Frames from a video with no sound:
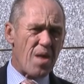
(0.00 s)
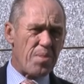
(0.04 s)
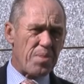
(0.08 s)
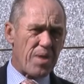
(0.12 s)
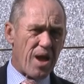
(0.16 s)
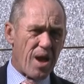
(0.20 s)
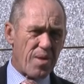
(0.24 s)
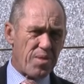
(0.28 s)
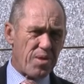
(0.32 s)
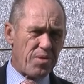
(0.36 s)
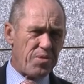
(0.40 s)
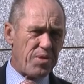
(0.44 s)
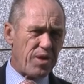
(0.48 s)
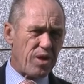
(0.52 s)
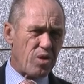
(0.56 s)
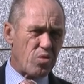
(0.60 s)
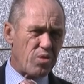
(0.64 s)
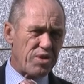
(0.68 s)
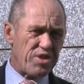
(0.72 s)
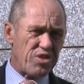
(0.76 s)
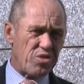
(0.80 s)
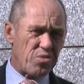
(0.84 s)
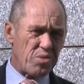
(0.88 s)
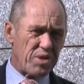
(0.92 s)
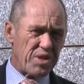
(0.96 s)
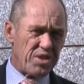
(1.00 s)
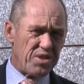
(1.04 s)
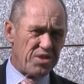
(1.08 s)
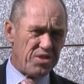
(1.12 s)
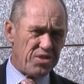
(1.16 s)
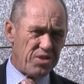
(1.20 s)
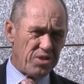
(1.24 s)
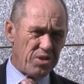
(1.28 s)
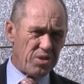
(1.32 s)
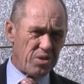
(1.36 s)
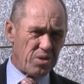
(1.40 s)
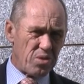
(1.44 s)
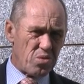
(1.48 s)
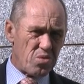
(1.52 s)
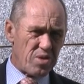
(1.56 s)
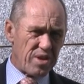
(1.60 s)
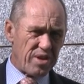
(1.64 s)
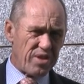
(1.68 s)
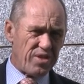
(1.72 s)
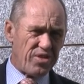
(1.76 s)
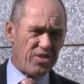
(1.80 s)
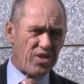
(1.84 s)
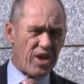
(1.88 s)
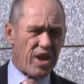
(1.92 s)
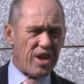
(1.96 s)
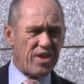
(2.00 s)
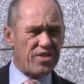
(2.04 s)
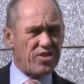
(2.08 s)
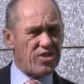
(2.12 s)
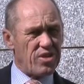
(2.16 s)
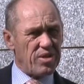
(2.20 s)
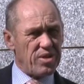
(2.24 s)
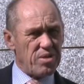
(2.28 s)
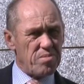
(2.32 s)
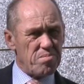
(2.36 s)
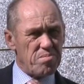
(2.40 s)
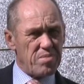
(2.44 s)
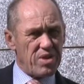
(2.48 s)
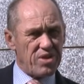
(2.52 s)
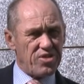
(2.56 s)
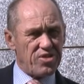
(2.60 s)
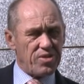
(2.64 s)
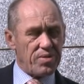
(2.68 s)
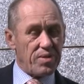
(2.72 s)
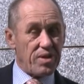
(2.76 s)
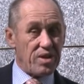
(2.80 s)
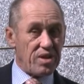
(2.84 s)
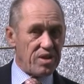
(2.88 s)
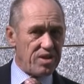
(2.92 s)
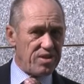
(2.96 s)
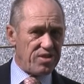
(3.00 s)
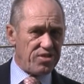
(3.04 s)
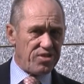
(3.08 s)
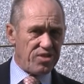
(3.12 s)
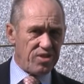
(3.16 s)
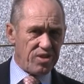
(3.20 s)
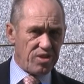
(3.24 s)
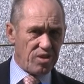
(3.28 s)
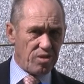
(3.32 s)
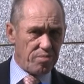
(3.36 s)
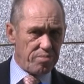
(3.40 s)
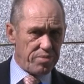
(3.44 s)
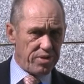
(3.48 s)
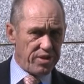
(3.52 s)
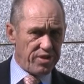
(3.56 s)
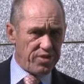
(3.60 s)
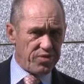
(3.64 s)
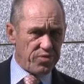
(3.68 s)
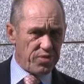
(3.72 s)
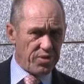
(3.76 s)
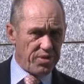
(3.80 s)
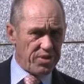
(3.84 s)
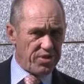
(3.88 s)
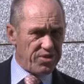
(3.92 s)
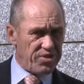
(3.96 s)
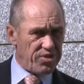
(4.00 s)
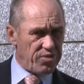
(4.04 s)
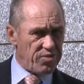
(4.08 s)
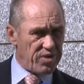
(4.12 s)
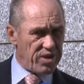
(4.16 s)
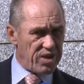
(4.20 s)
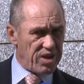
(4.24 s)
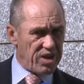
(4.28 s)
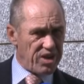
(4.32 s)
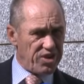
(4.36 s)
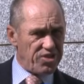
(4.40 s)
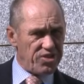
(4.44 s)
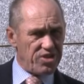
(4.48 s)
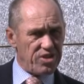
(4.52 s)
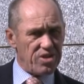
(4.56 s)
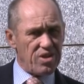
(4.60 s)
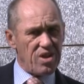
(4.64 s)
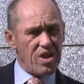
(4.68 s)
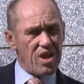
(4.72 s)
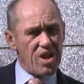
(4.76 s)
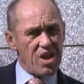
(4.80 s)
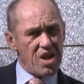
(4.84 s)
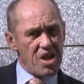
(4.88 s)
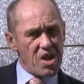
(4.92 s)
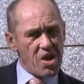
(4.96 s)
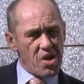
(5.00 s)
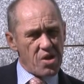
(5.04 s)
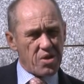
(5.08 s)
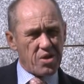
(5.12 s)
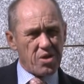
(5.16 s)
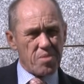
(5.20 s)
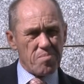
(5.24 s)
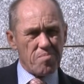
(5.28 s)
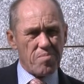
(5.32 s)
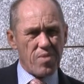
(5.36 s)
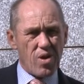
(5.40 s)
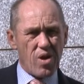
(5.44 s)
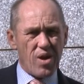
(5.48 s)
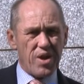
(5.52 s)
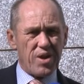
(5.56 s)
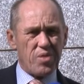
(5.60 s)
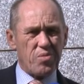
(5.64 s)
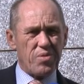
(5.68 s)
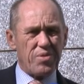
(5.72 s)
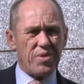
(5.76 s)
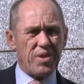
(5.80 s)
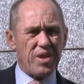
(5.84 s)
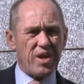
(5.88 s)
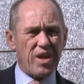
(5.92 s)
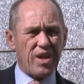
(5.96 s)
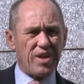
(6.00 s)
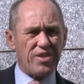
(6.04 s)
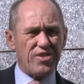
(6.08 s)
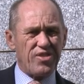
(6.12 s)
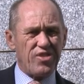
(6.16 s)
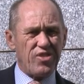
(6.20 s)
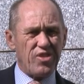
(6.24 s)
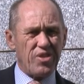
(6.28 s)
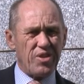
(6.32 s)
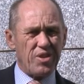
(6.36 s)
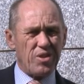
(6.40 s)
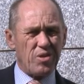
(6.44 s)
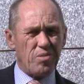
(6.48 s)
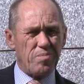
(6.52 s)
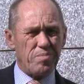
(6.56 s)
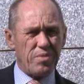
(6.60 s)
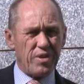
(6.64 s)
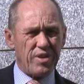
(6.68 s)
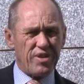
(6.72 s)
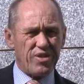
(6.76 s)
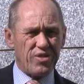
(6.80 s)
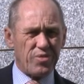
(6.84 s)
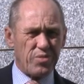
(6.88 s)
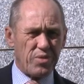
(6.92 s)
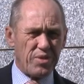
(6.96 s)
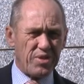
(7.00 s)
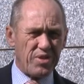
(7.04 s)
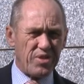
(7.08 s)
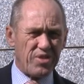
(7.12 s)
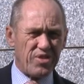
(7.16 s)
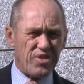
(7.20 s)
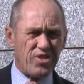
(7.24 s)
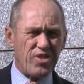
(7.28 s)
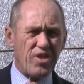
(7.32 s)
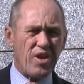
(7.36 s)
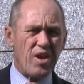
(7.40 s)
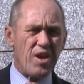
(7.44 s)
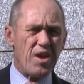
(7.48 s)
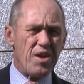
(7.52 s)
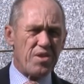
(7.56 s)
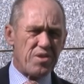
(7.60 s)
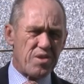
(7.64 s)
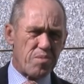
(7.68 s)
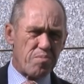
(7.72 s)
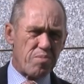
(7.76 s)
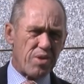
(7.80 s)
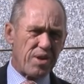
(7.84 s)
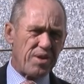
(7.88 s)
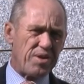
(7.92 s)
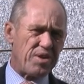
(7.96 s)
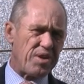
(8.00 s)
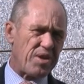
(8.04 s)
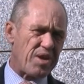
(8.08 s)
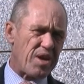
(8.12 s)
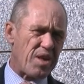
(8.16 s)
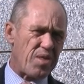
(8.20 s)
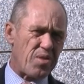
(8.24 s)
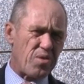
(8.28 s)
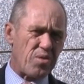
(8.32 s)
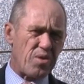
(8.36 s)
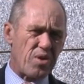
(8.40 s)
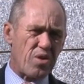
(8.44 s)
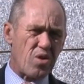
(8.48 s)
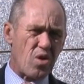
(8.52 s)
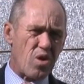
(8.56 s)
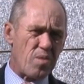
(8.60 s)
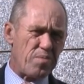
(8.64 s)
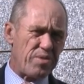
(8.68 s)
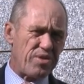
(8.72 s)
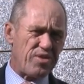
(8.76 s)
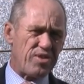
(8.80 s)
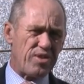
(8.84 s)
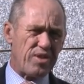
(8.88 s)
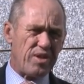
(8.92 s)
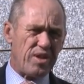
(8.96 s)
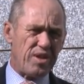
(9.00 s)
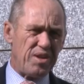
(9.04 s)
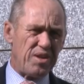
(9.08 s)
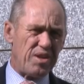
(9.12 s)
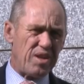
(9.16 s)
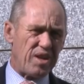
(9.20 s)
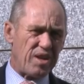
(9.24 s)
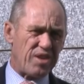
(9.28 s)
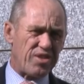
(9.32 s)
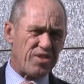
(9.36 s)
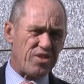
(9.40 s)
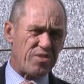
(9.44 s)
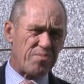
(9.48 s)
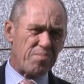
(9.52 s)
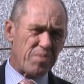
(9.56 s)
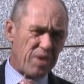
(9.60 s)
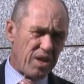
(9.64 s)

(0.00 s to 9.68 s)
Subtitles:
The other thing which we do is actually measure the internal peacefulness of a nation and combine it with the external peacefulness to bring together a composite index.